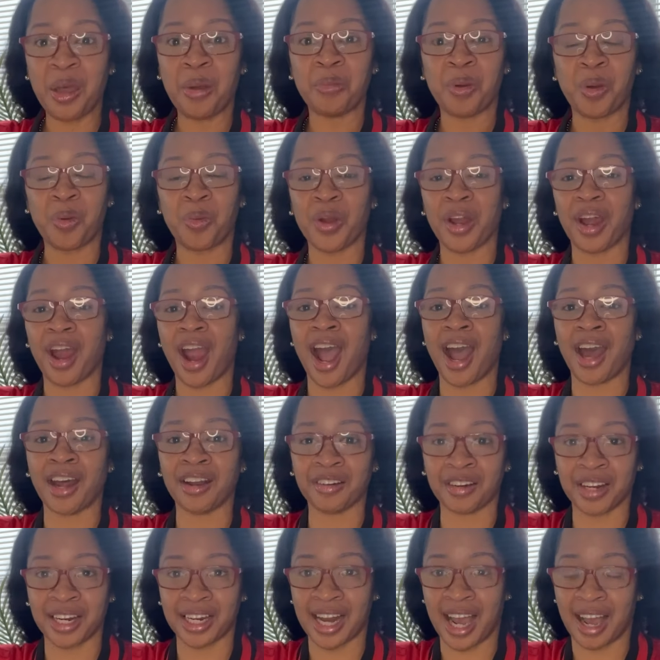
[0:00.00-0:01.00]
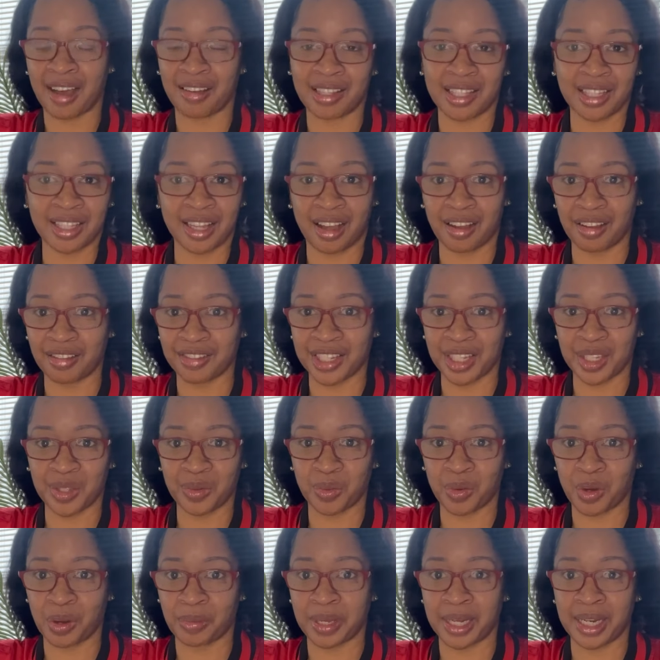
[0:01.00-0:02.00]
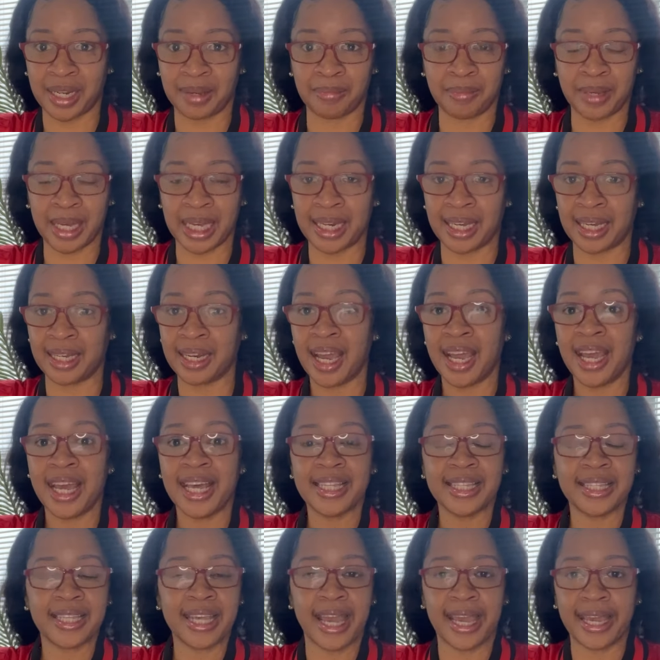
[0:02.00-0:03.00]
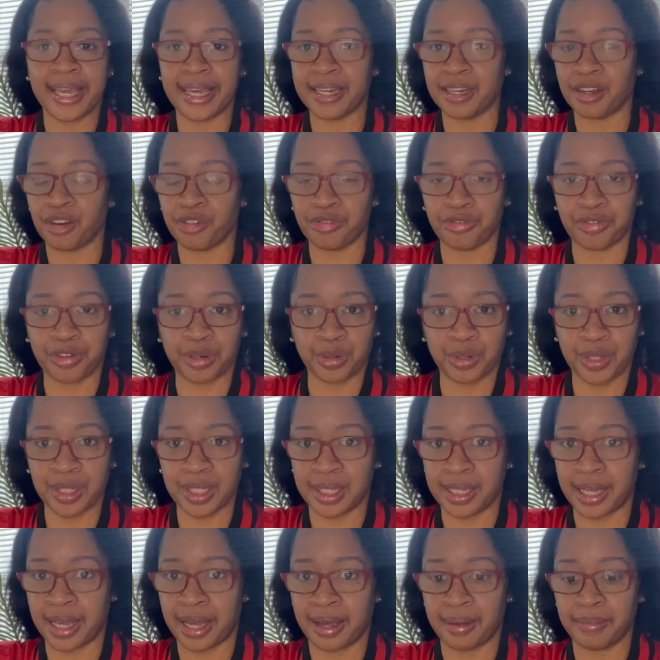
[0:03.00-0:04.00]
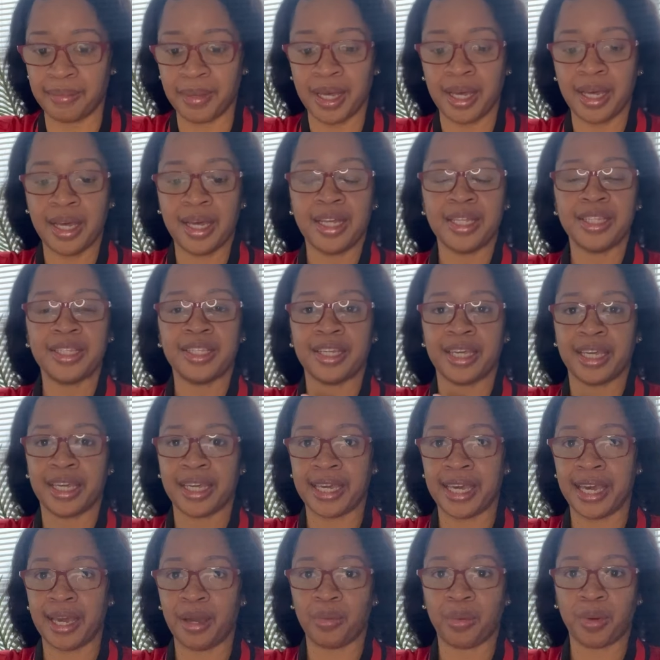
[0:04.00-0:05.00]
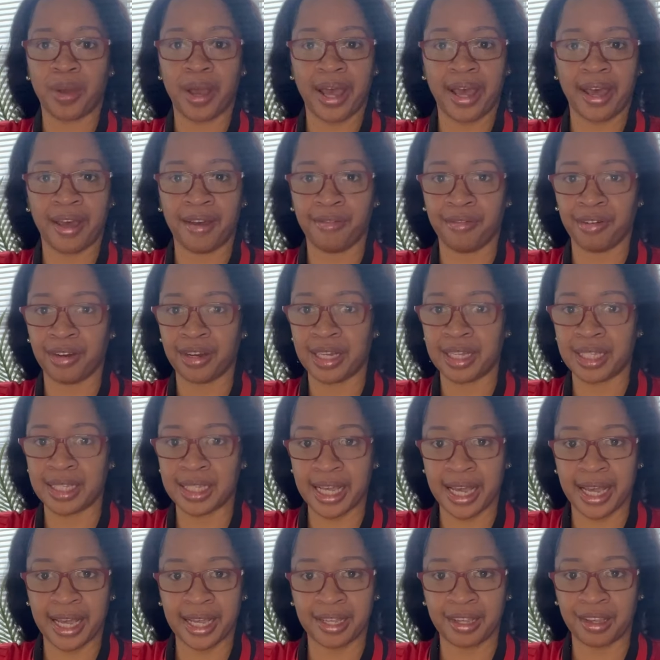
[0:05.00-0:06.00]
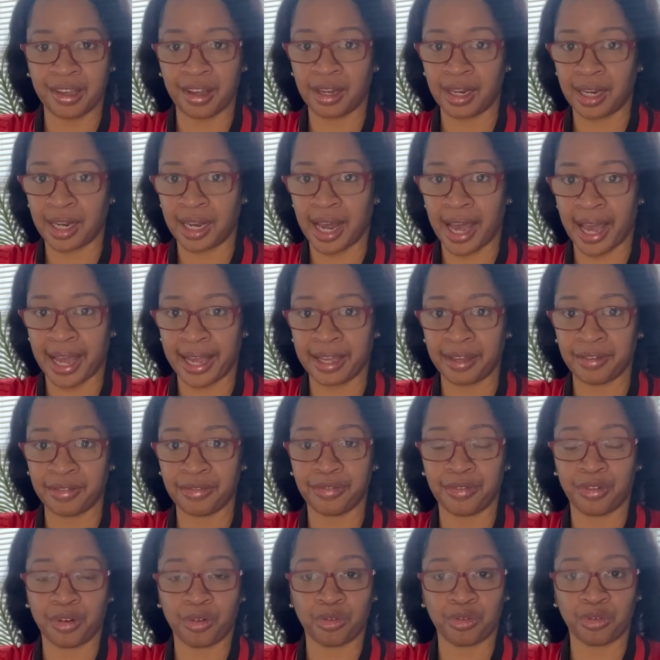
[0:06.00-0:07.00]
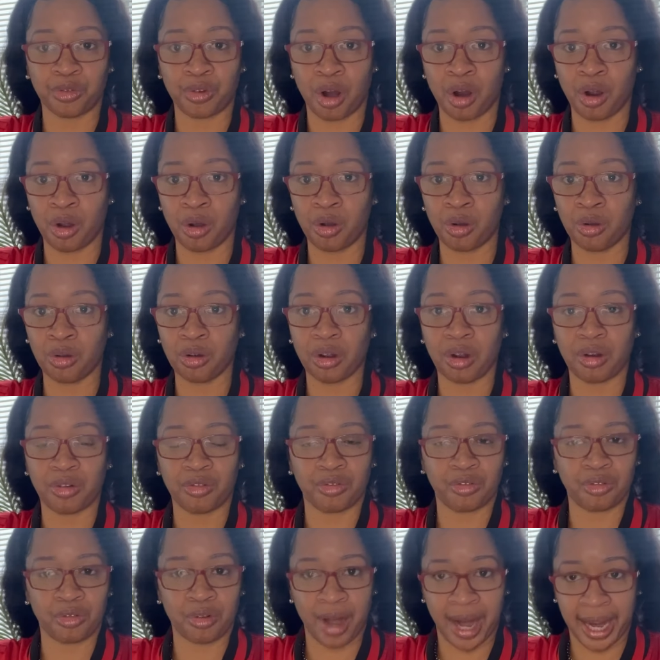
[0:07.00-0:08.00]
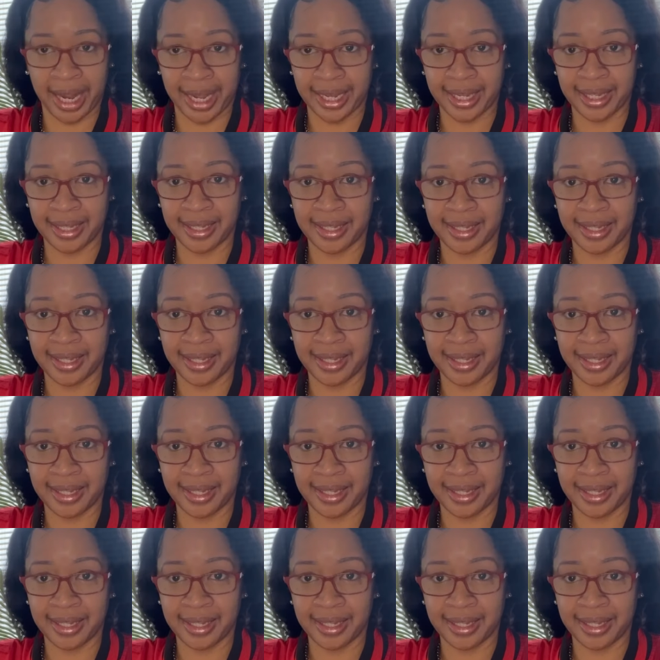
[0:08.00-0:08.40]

But we're honoring ourselves as women, and meaning taking the first step to get whatever is in your life wrong, right.